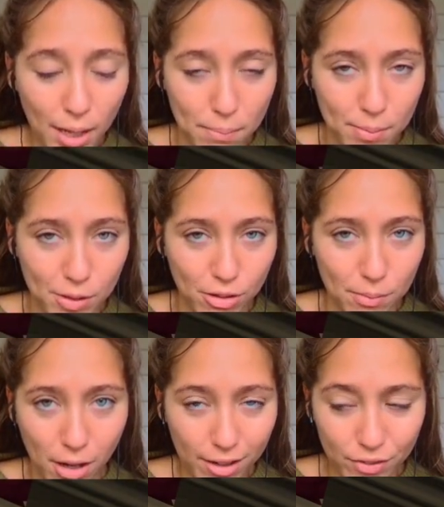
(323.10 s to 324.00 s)
BB
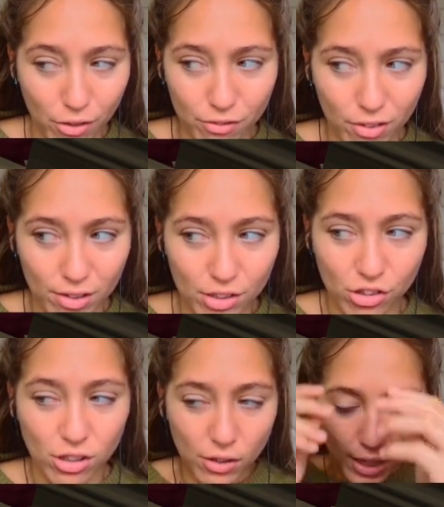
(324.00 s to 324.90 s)
cream. I don't even own
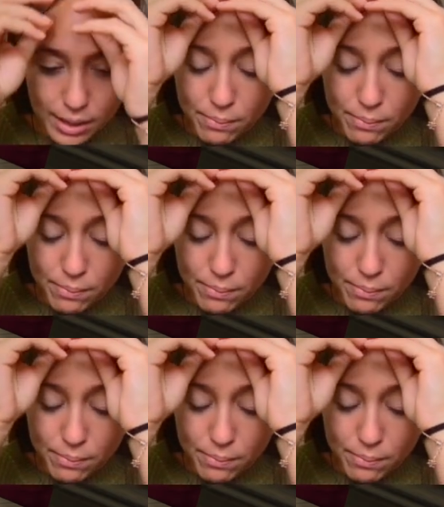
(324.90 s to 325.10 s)
foundation, okay?